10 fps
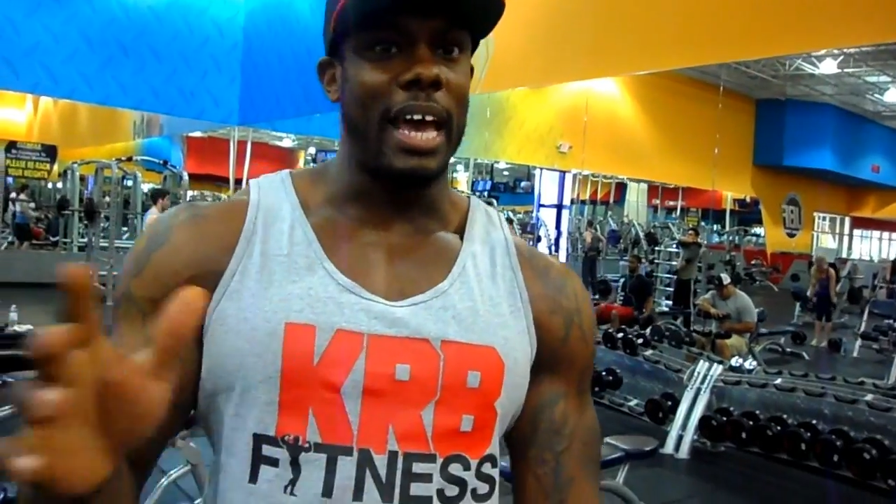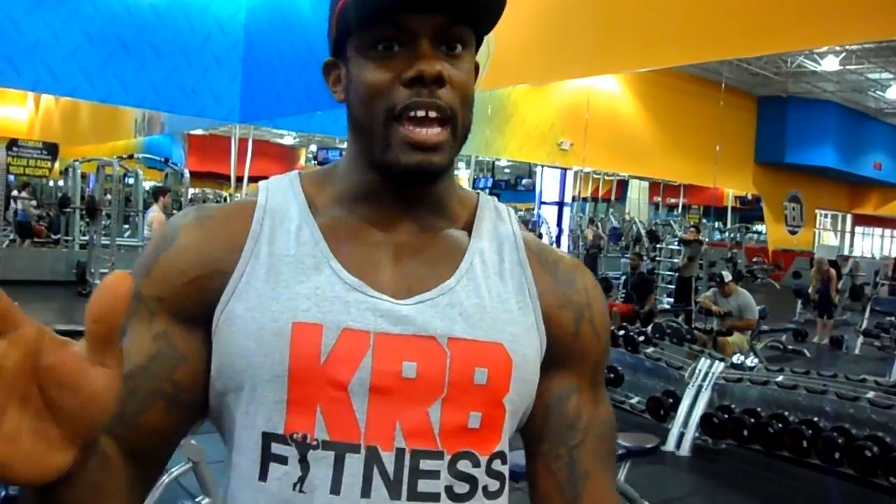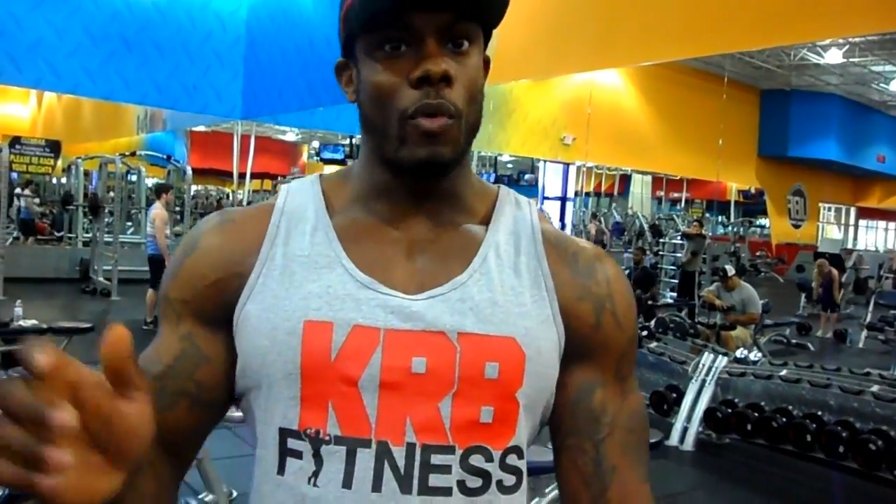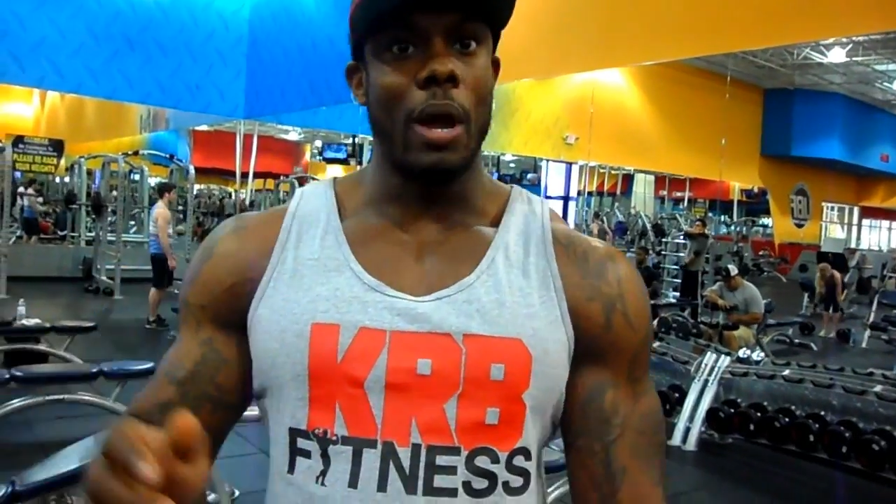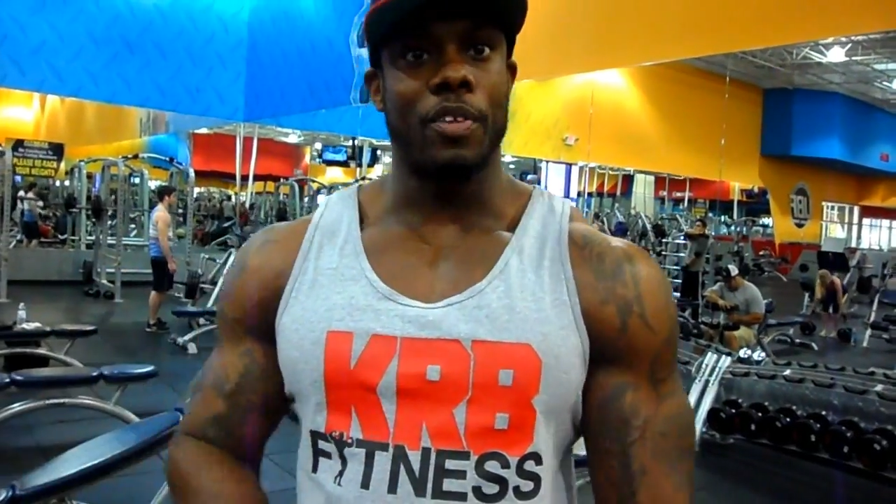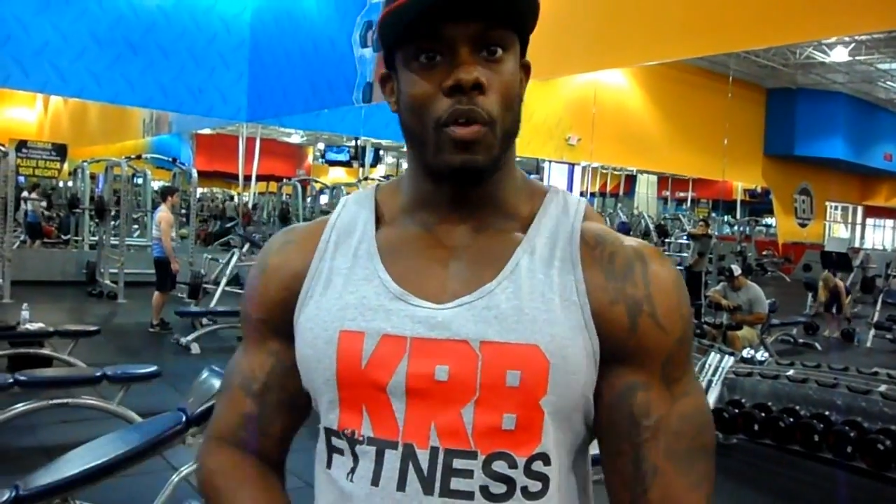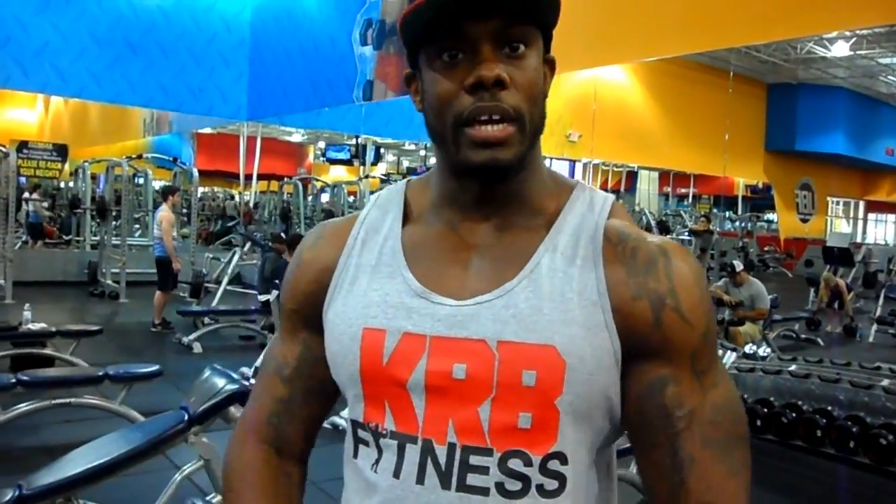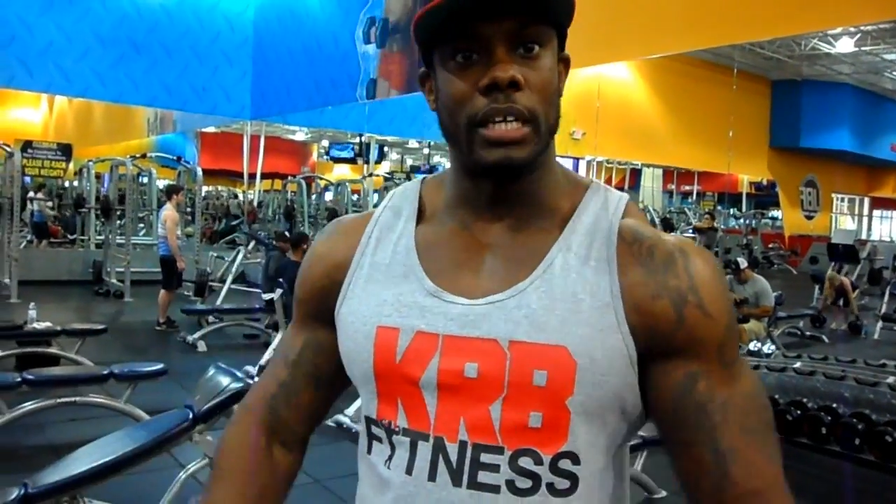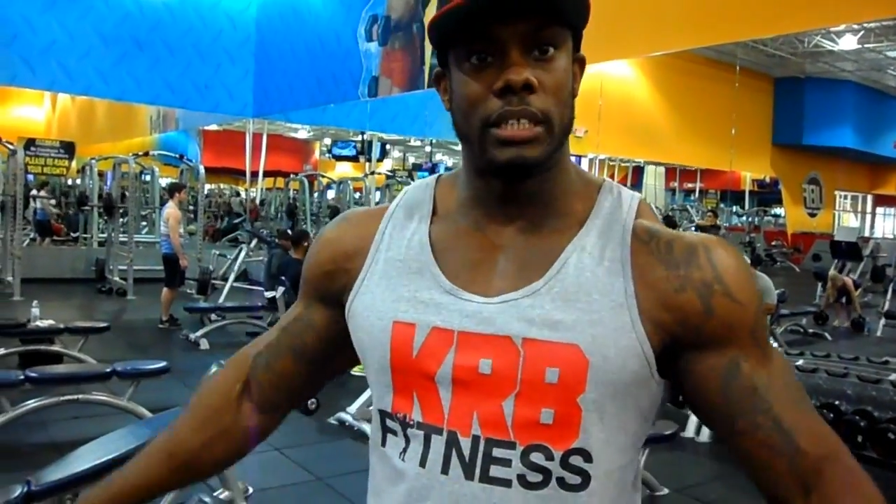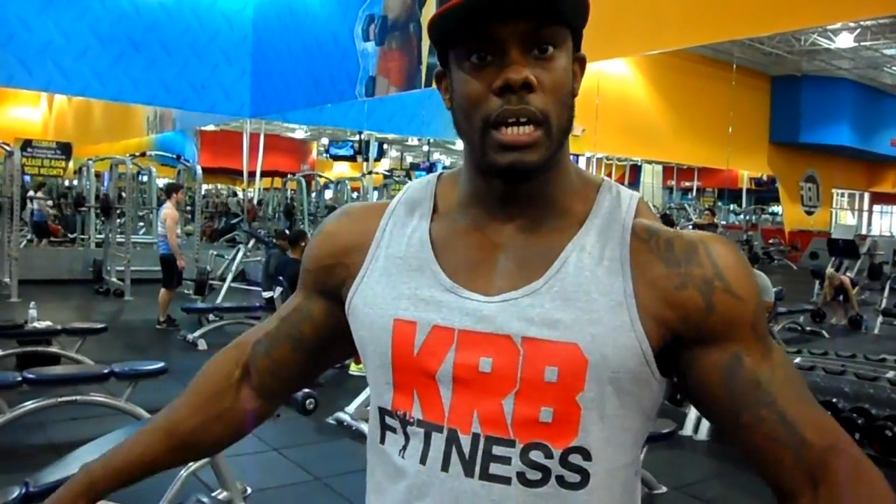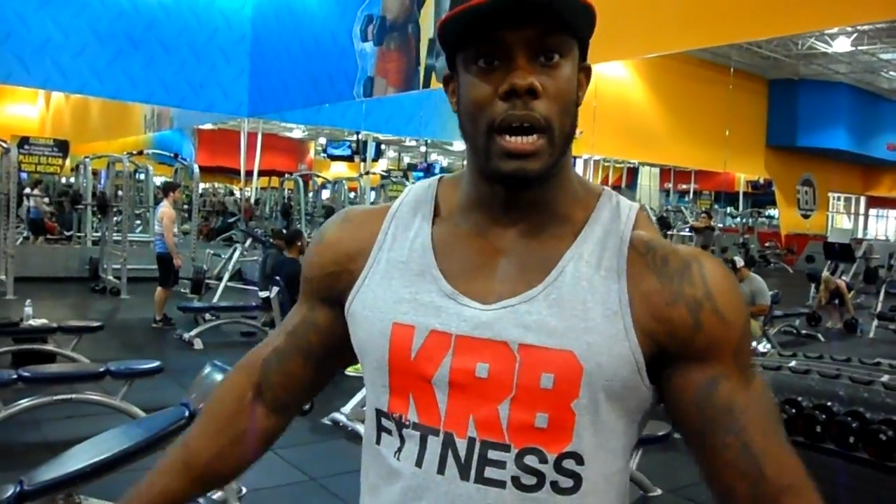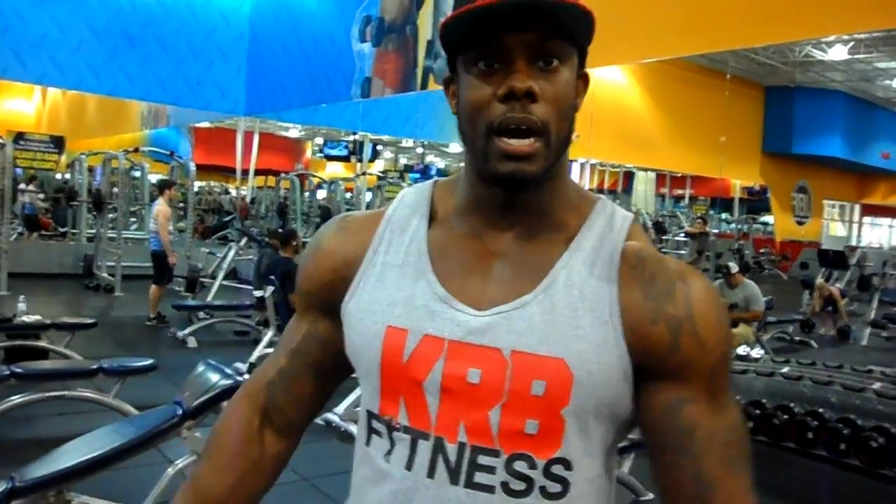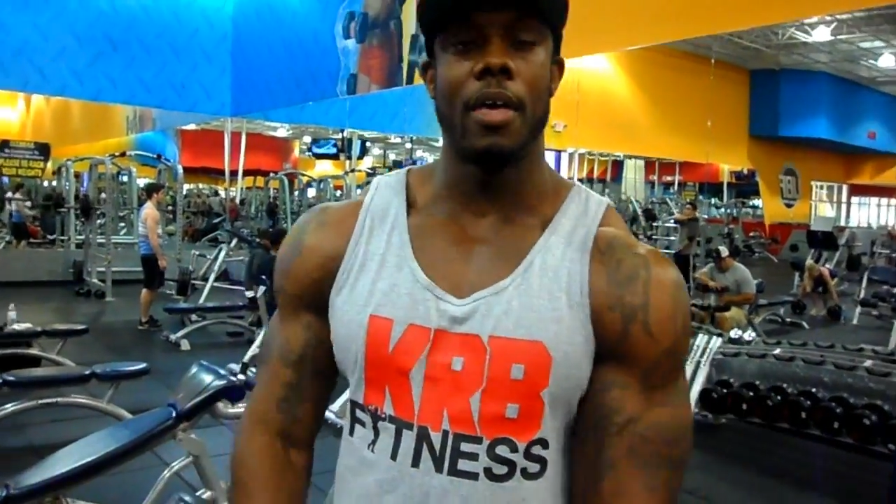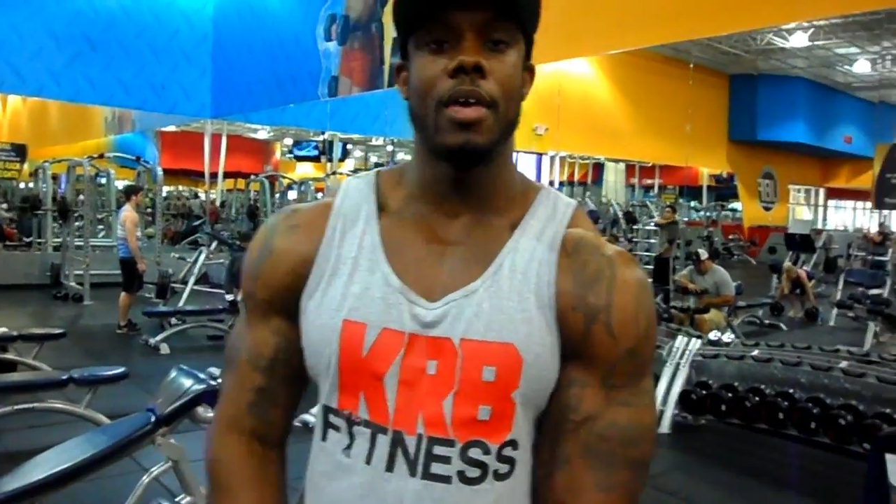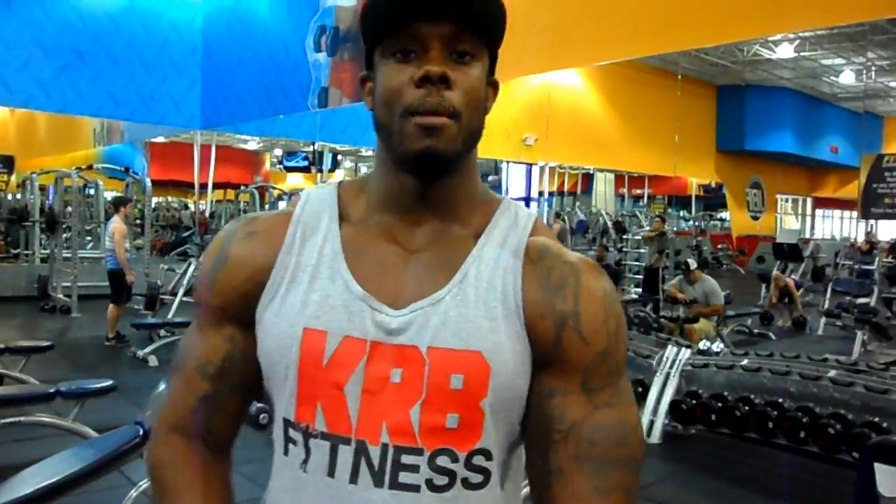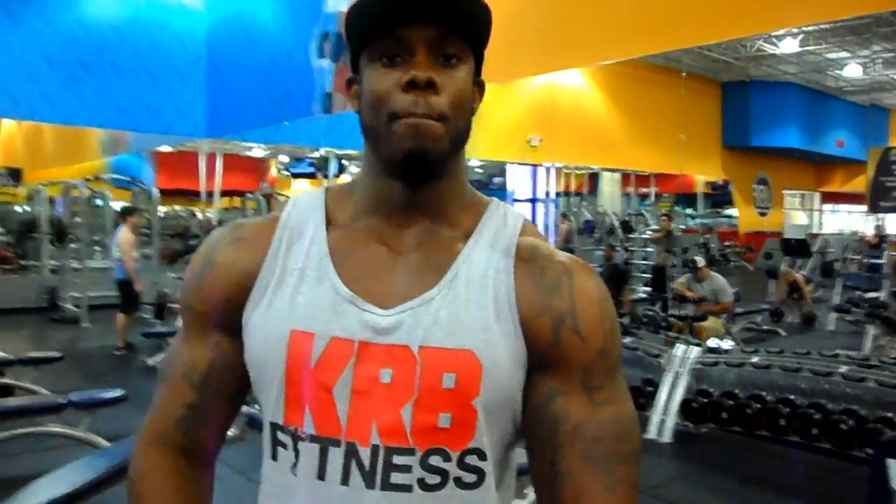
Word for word: six to eight reps on each uh,